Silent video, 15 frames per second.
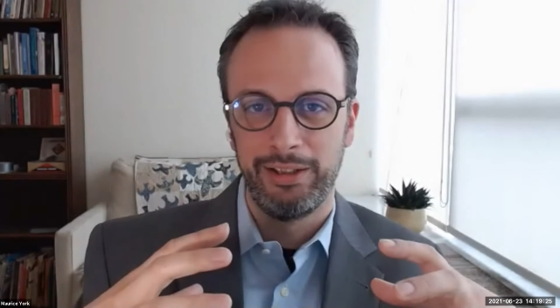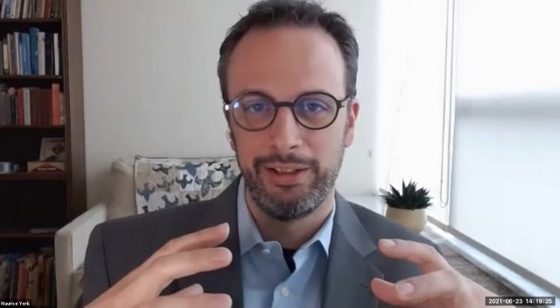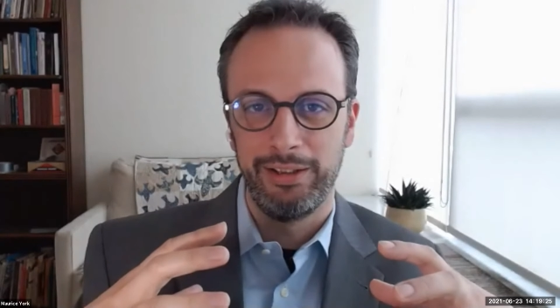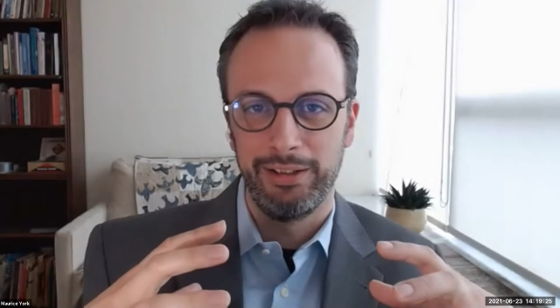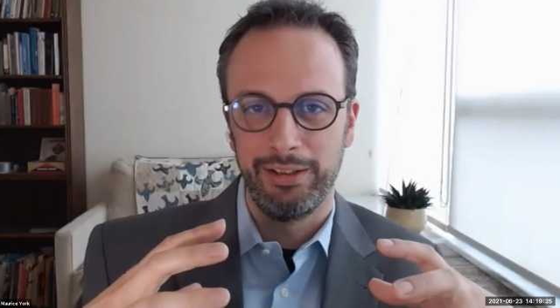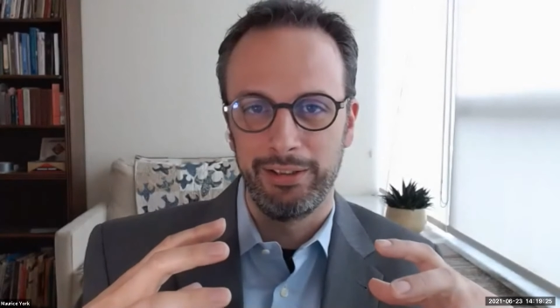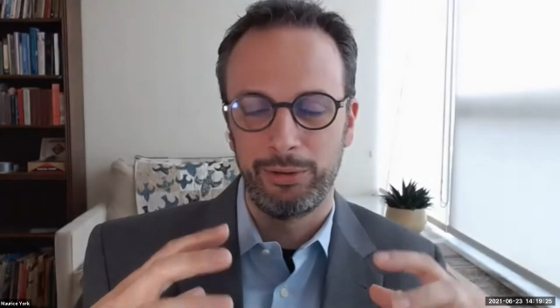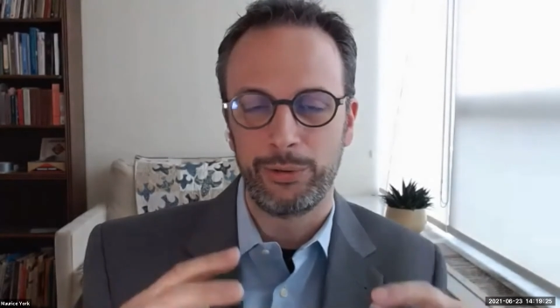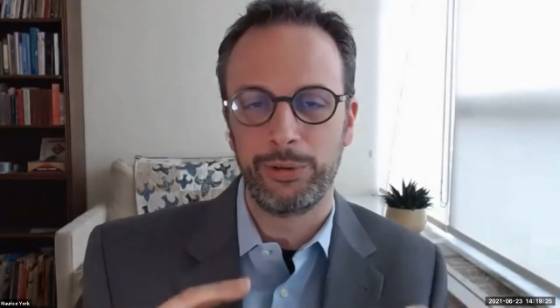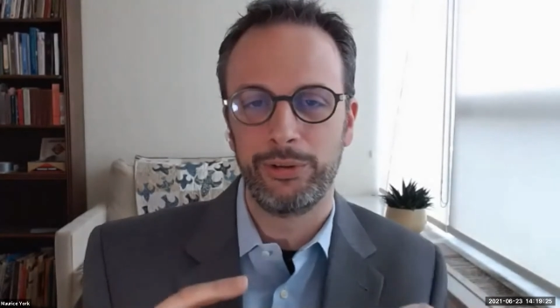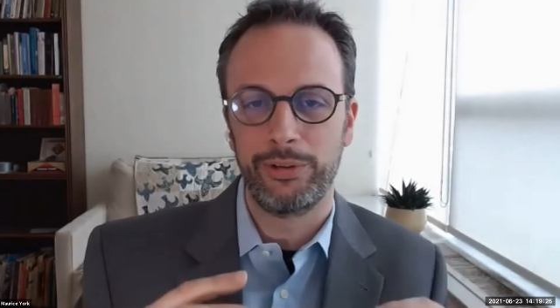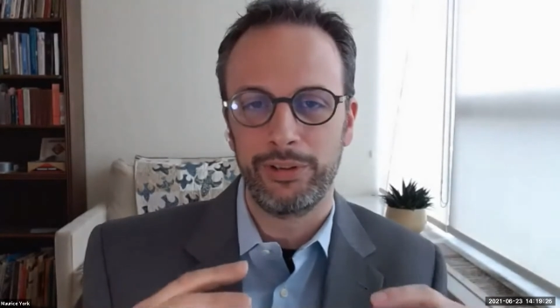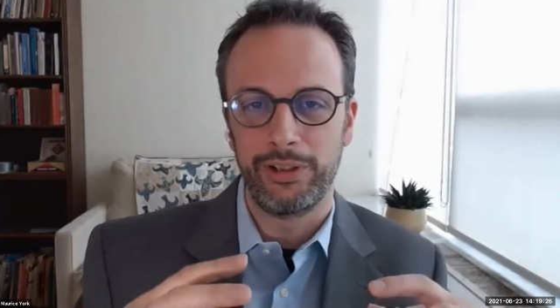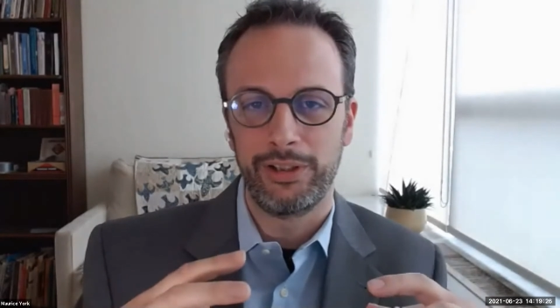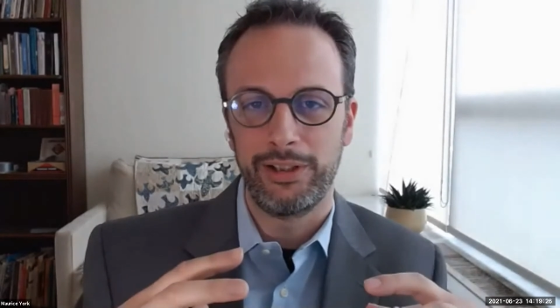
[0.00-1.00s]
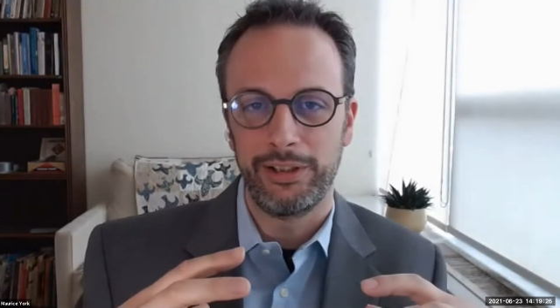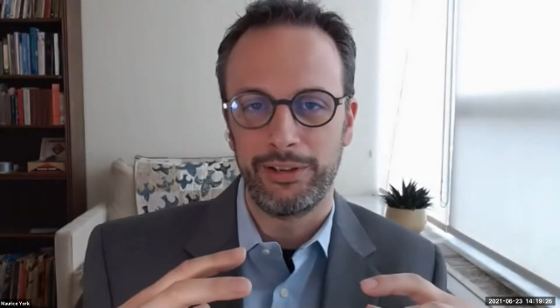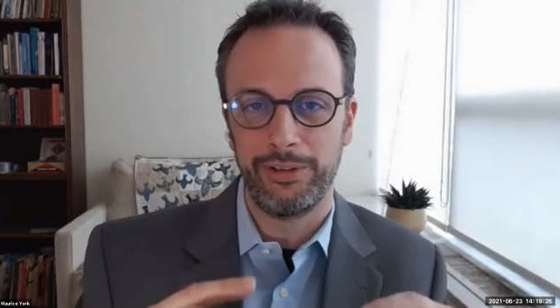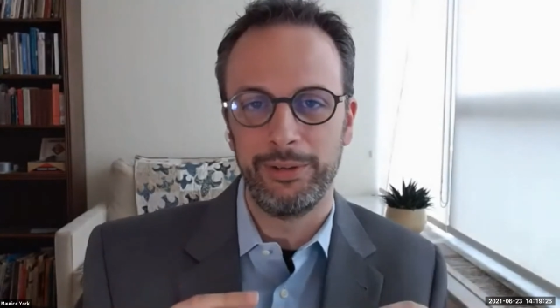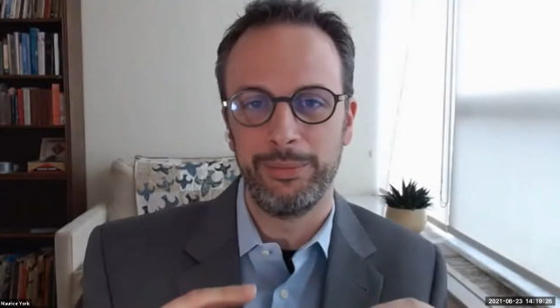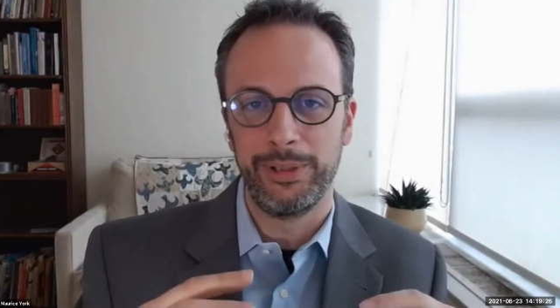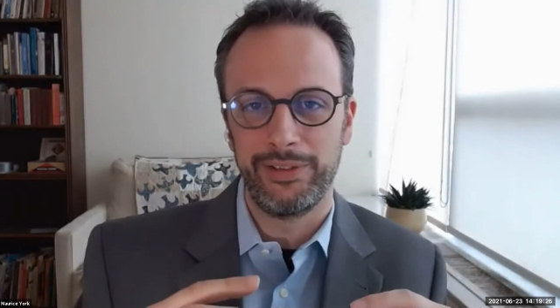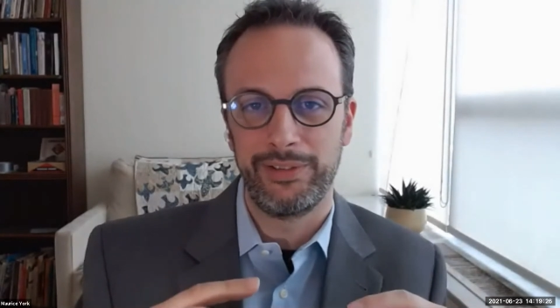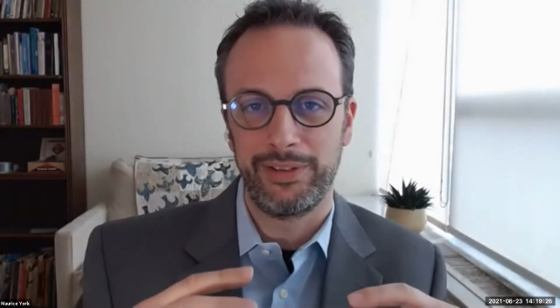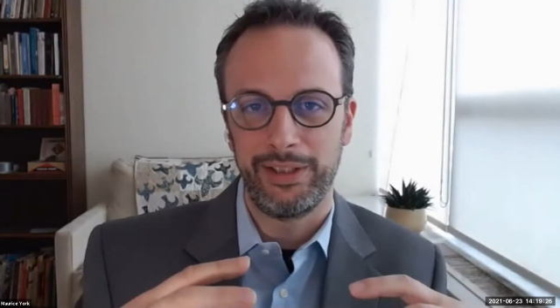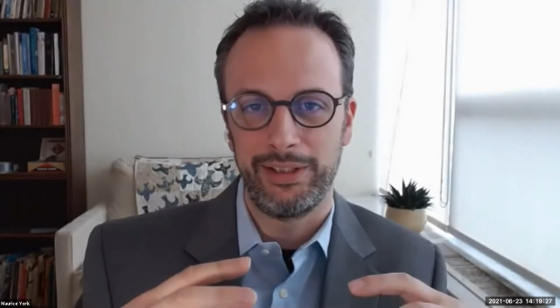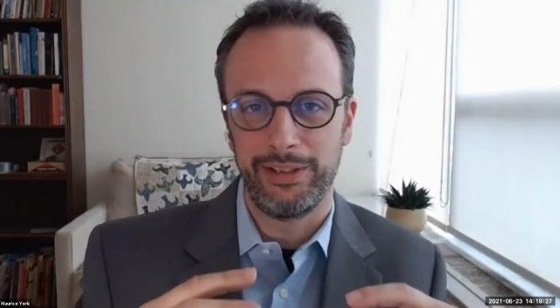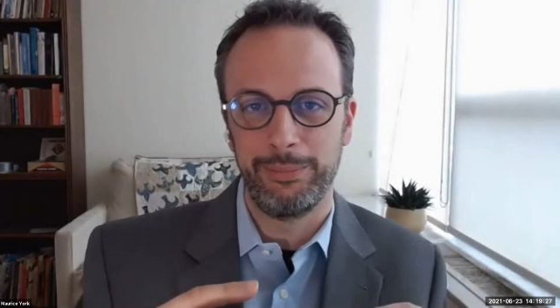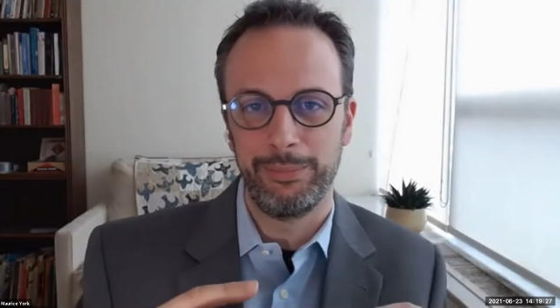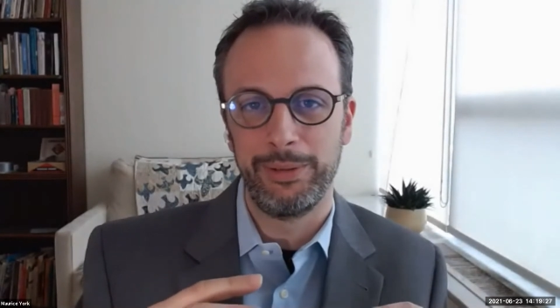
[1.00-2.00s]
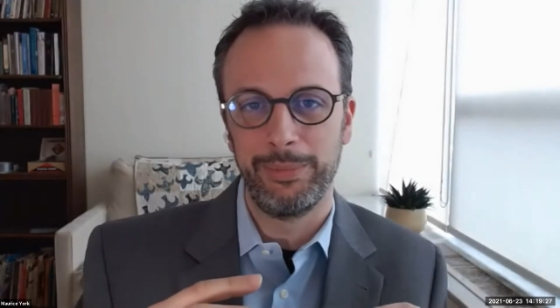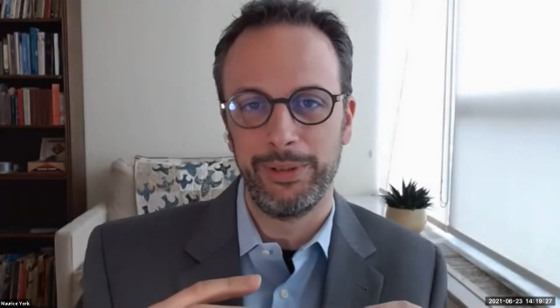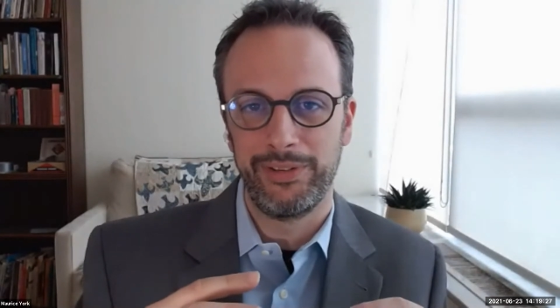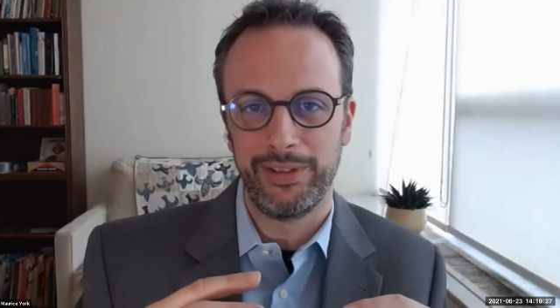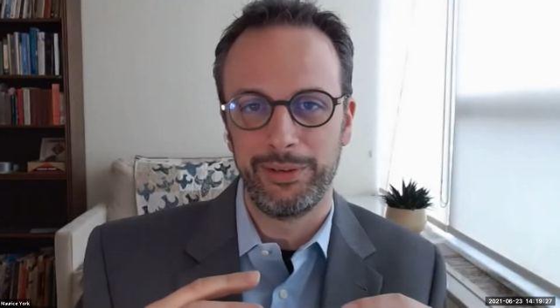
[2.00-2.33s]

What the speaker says: the core agreements and commitments